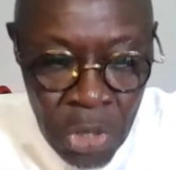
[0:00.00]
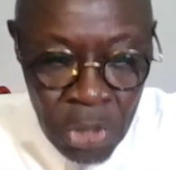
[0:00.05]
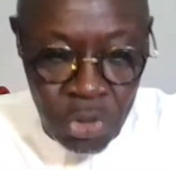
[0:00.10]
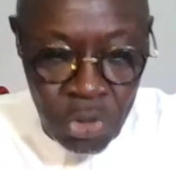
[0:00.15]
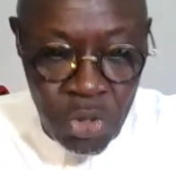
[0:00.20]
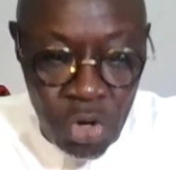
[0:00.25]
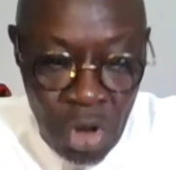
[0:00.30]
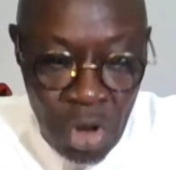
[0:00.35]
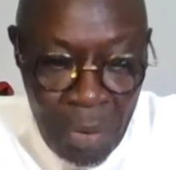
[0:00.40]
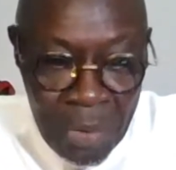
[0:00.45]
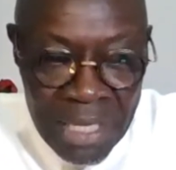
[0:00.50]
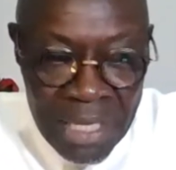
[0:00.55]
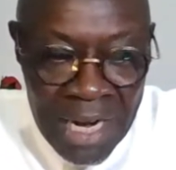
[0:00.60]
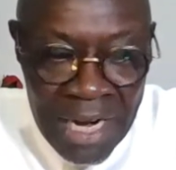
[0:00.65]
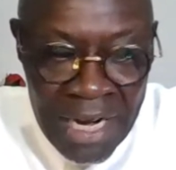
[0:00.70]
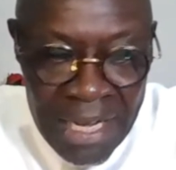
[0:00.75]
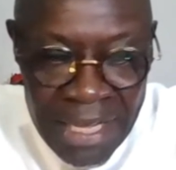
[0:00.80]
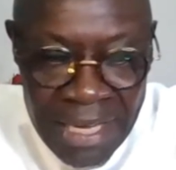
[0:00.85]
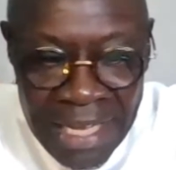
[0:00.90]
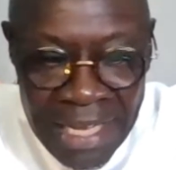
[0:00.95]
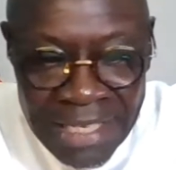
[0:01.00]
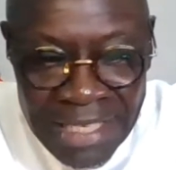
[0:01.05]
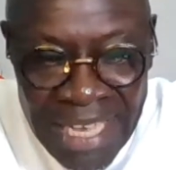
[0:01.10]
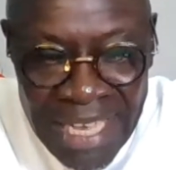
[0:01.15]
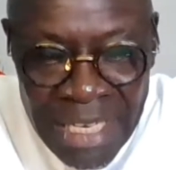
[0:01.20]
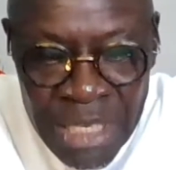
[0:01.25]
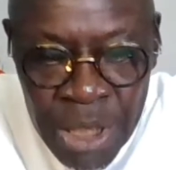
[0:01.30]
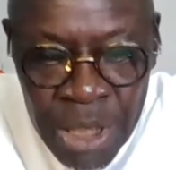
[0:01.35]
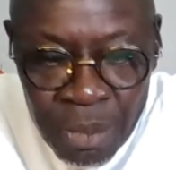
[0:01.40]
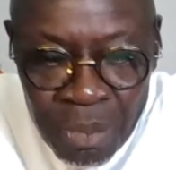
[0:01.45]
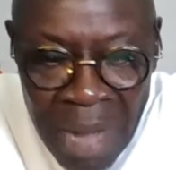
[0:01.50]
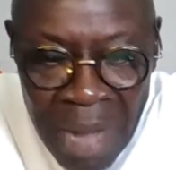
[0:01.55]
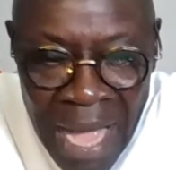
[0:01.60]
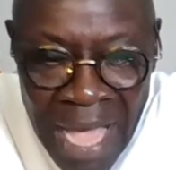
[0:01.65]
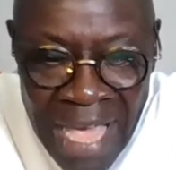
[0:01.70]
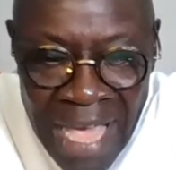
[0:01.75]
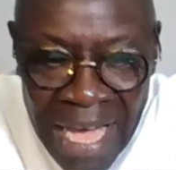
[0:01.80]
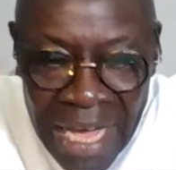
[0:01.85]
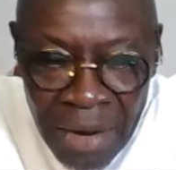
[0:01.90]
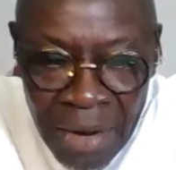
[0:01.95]
So committed leaders
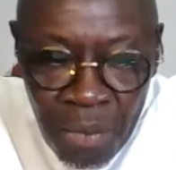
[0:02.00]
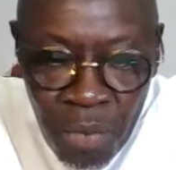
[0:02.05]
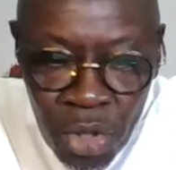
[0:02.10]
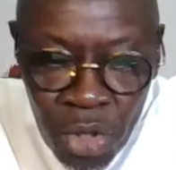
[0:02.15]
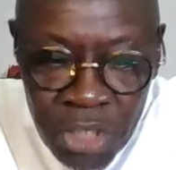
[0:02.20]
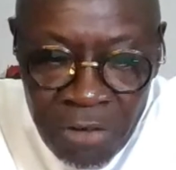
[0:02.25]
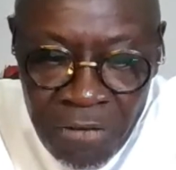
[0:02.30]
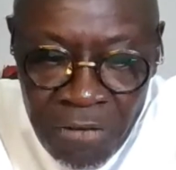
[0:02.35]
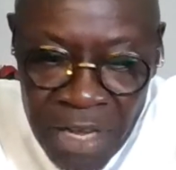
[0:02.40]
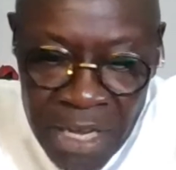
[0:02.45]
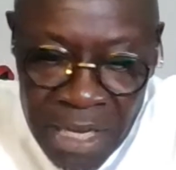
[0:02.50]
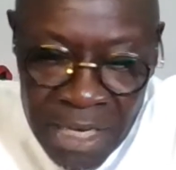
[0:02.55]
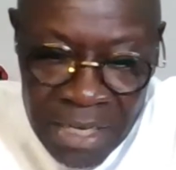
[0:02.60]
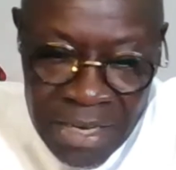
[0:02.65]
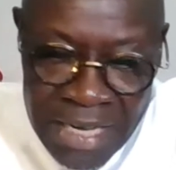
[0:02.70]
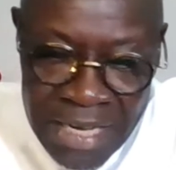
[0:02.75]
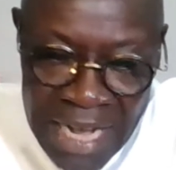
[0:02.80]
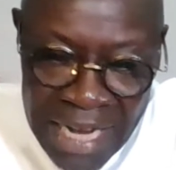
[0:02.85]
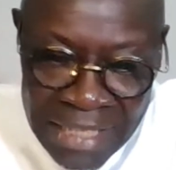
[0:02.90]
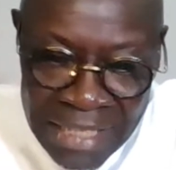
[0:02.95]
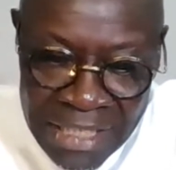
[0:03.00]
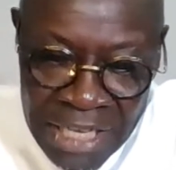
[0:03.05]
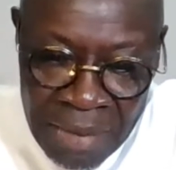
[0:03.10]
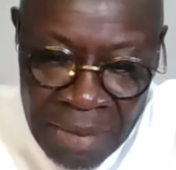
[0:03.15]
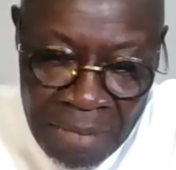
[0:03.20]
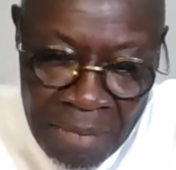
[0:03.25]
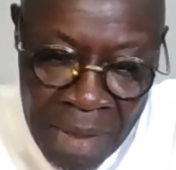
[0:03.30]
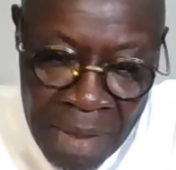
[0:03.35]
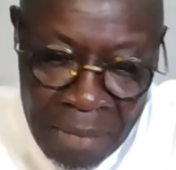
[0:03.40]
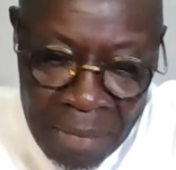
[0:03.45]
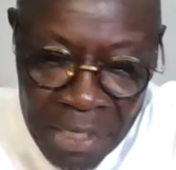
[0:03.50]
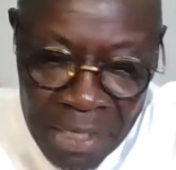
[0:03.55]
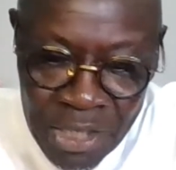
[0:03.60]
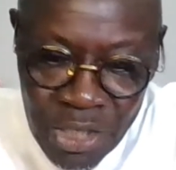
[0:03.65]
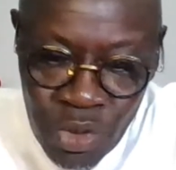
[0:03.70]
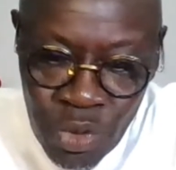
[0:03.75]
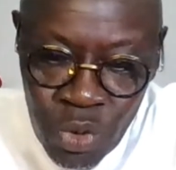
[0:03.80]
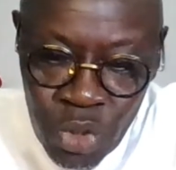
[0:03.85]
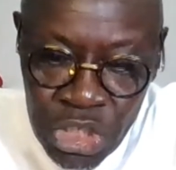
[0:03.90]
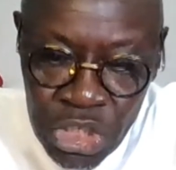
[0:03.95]
inspire and motivate their team
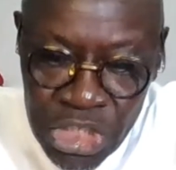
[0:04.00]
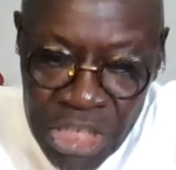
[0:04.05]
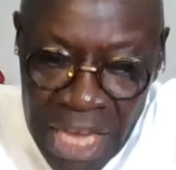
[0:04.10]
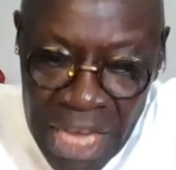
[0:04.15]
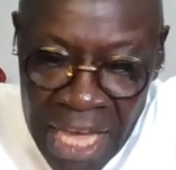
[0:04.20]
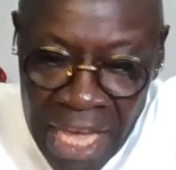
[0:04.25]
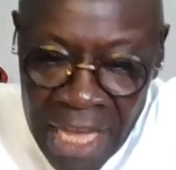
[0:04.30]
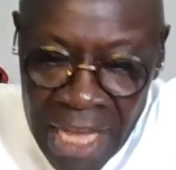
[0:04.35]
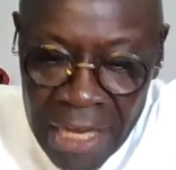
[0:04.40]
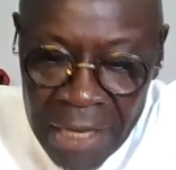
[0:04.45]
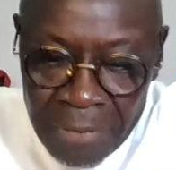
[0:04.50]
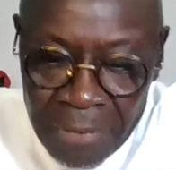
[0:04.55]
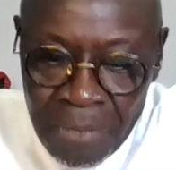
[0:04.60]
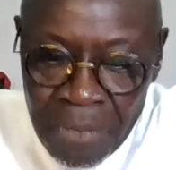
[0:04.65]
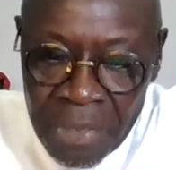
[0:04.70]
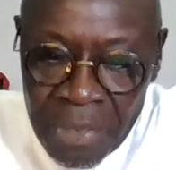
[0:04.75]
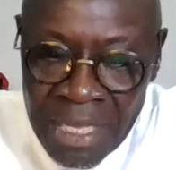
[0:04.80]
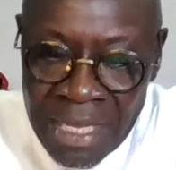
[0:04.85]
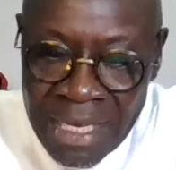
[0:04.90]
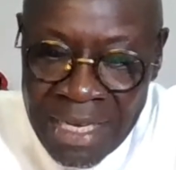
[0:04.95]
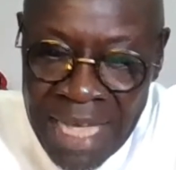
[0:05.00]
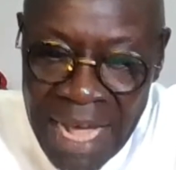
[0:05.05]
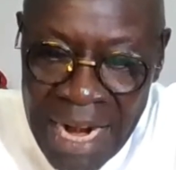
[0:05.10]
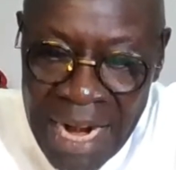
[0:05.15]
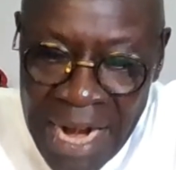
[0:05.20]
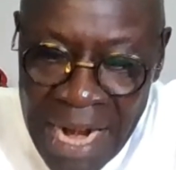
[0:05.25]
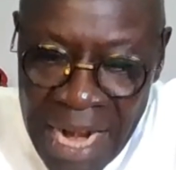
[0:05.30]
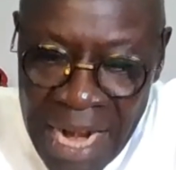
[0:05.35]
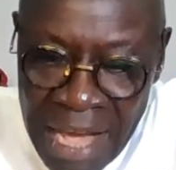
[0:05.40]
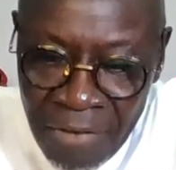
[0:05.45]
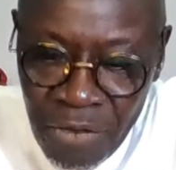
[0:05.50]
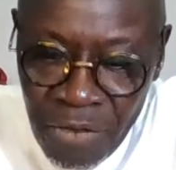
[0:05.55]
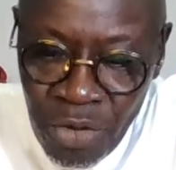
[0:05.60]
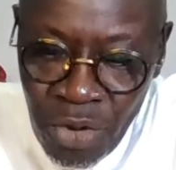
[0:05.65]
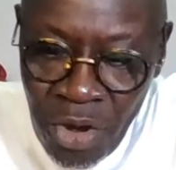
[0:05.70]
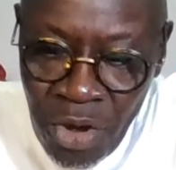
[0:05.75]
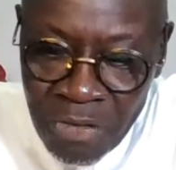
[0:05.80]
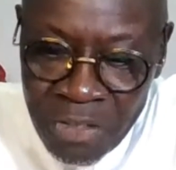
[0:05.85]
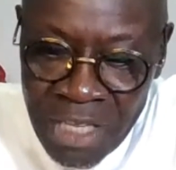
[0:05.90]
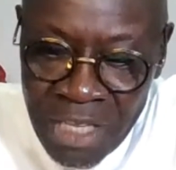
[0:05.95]
members to share their
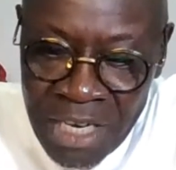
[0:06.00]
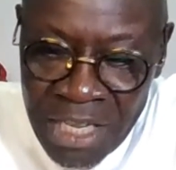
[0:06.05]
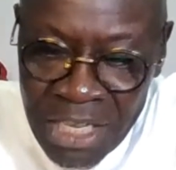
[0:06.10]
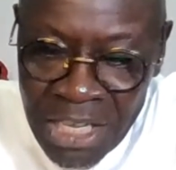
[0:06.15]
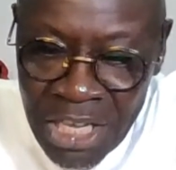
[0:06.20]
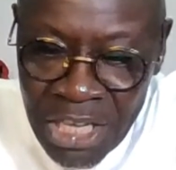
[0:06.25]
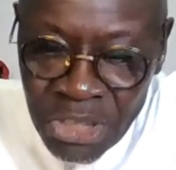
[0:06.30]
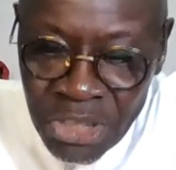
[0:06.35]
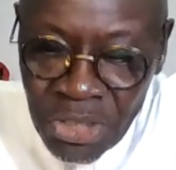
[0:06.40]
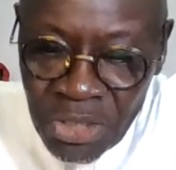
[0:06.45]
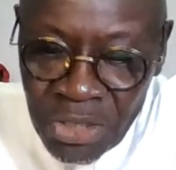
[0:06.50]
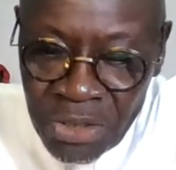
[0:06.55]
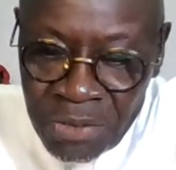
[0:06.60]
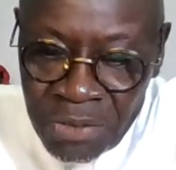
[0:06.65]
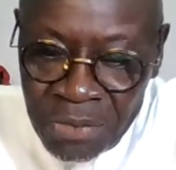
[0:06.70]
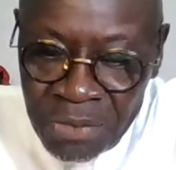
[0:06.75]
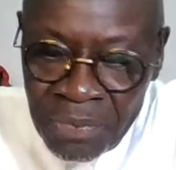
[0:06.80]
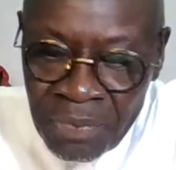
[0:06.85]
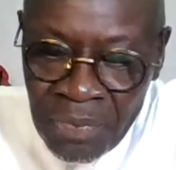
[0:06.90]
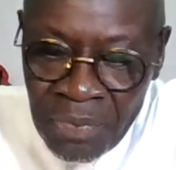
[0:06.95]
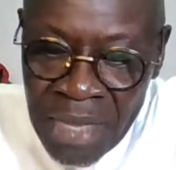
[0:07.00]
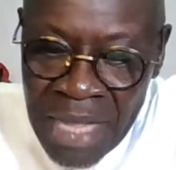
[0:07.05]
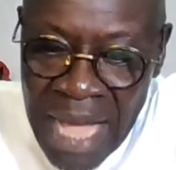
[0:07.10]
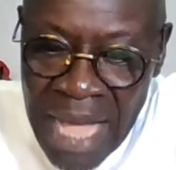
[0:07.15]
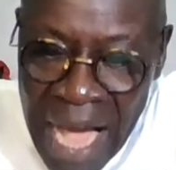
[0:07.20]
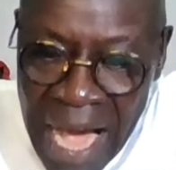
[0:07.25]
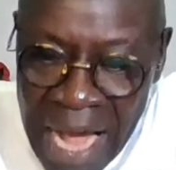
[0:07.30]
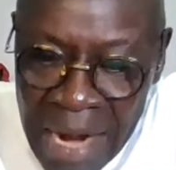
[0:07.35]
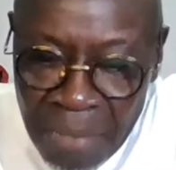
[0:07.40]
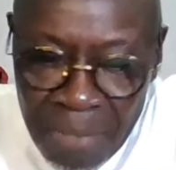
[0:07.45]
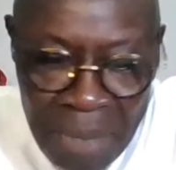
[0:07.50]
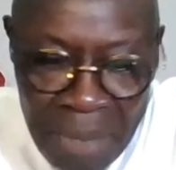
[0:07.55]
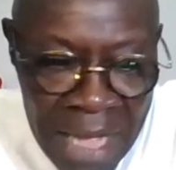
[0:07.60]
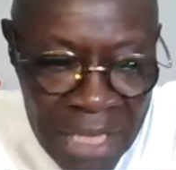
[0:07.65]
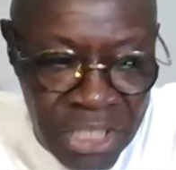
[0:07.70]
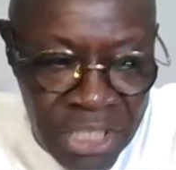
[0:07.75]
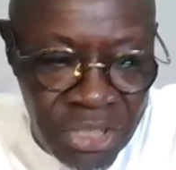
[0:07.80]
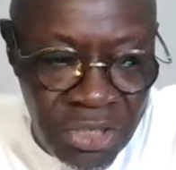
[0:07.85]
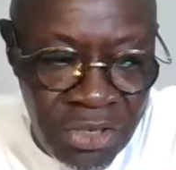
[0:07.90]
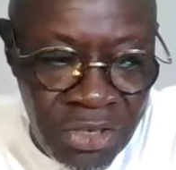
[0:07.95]
level of dedication and
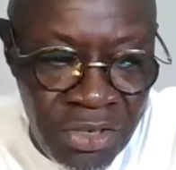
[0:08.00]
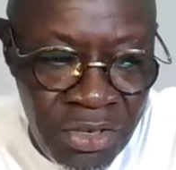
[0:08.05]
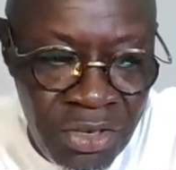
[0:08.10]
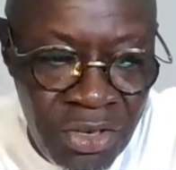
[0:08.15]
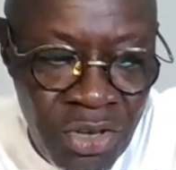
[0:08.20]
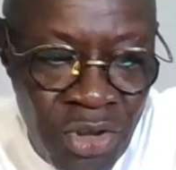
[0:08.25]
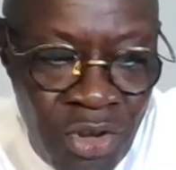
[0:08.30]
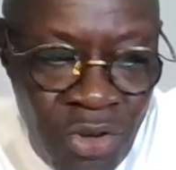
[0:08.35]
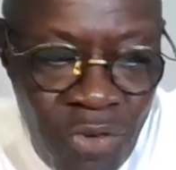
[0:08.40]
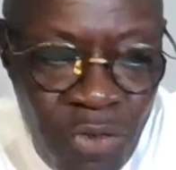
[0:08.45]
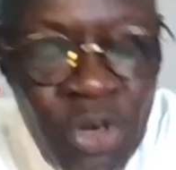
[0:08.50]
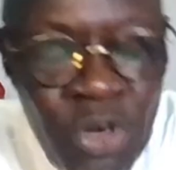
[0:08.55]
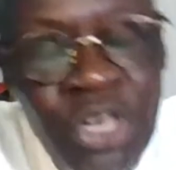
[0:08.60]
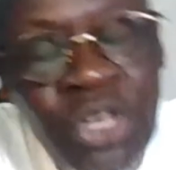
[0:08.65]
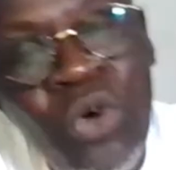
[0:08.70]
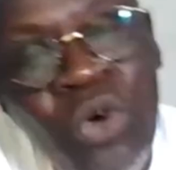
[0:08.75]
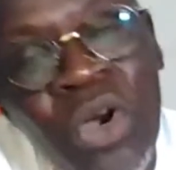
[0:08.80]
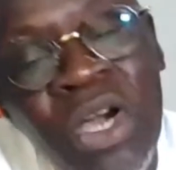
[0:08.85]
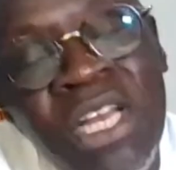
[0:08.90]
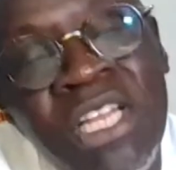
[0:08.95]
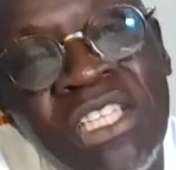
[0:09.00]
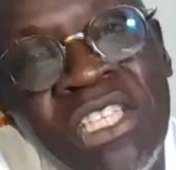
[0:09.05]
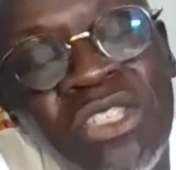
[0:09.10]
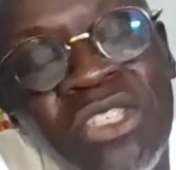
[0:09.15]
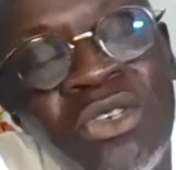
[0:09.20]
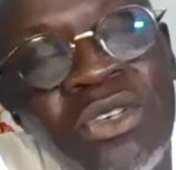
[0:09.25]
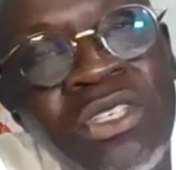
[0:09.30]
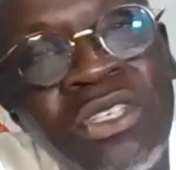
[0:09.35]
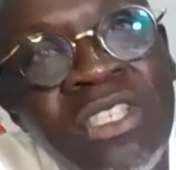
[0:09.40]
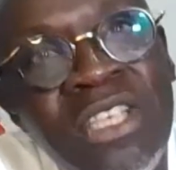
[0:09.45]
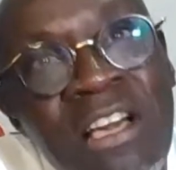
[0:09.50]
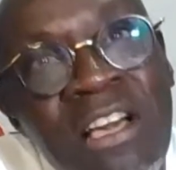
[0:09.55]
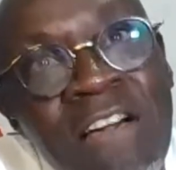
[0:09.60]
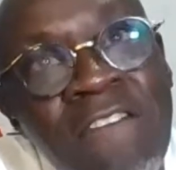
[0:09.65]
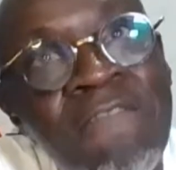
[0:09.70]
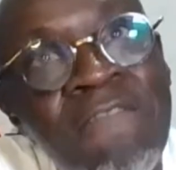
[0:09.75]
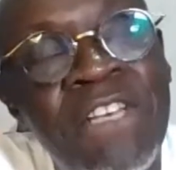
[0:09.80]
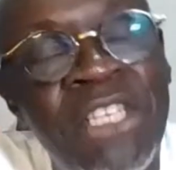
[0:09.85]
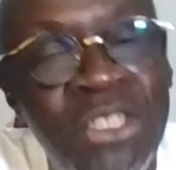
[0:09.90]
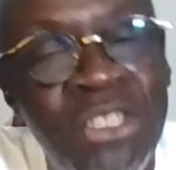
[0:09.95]
passion for the organization's
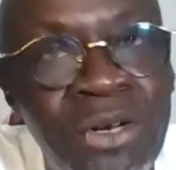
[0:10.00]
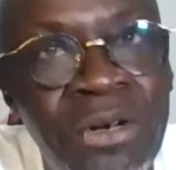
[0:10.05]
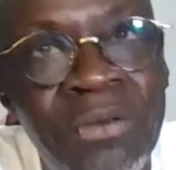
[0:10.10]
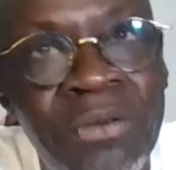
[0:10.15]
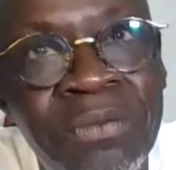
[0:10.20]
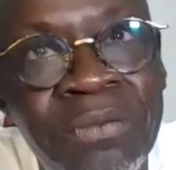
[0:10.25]
vision.